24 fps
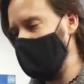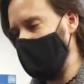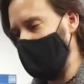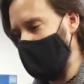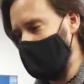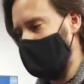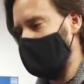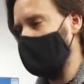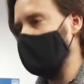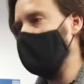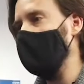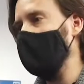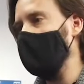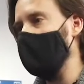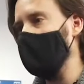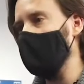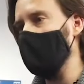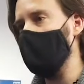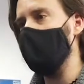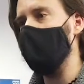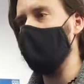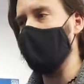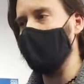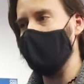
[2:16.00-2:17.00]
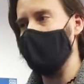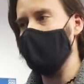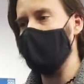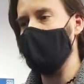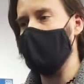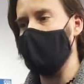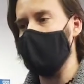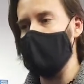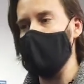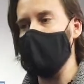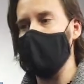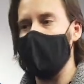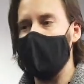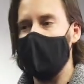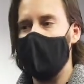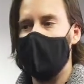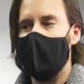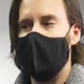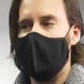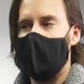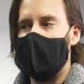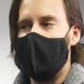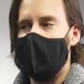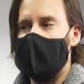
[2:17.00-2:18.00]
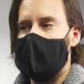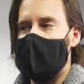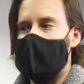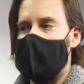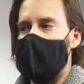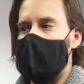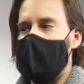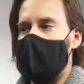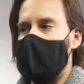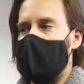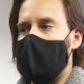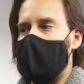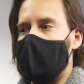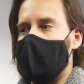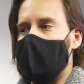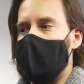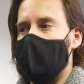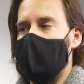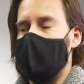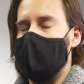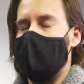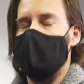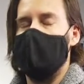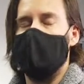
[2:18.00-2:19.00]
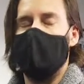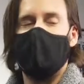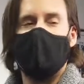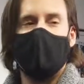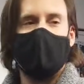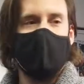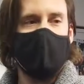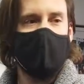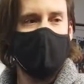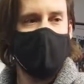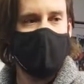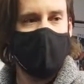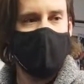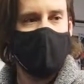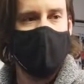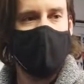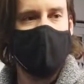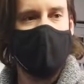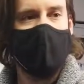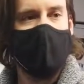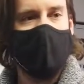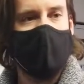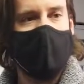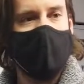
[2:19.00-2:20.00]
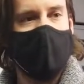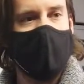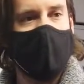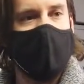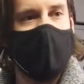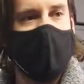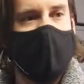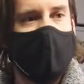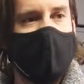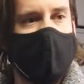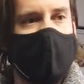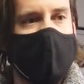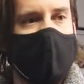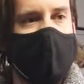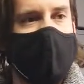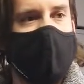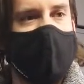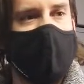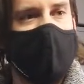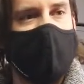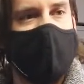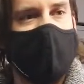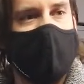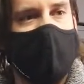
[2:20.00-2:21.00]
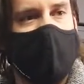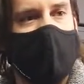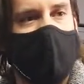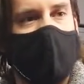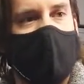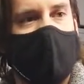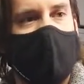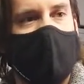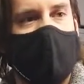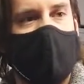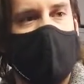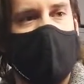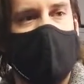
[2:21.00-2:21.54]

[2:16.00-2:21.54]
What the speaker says: of how things work, it's very difficult to succeed. But hopefully